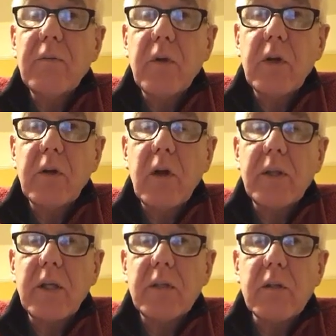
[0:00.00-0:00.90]
Very good
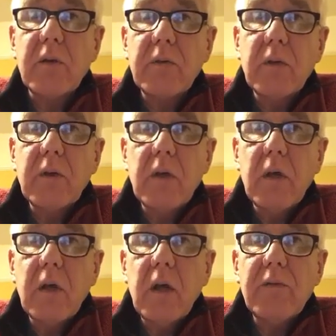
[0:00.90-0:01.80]
idea, John.
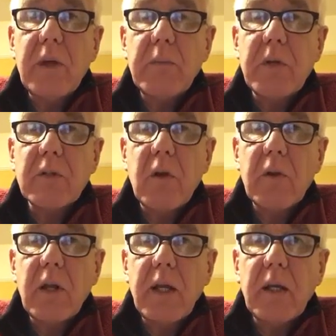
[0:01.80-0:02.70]
if anybody's got
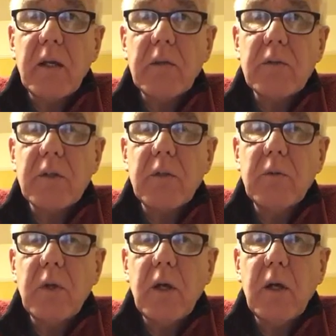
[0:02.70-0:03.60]
the link
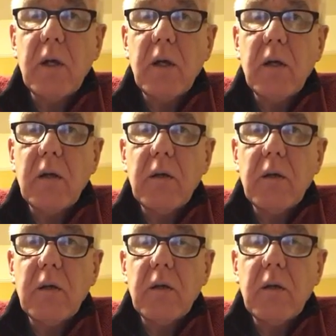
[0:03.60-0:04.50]
to
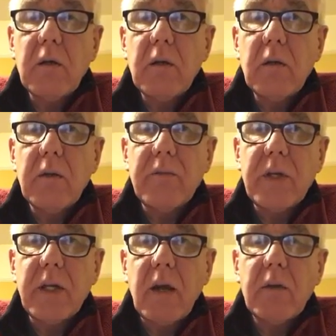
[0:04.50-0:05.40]
the
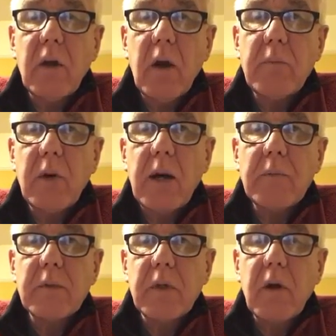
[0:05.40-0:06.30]
video that I put
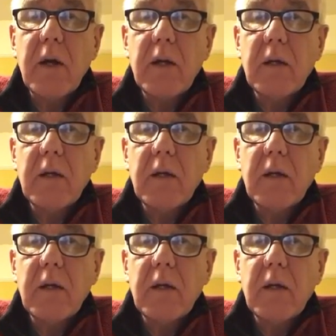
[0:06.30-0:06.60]
up tonight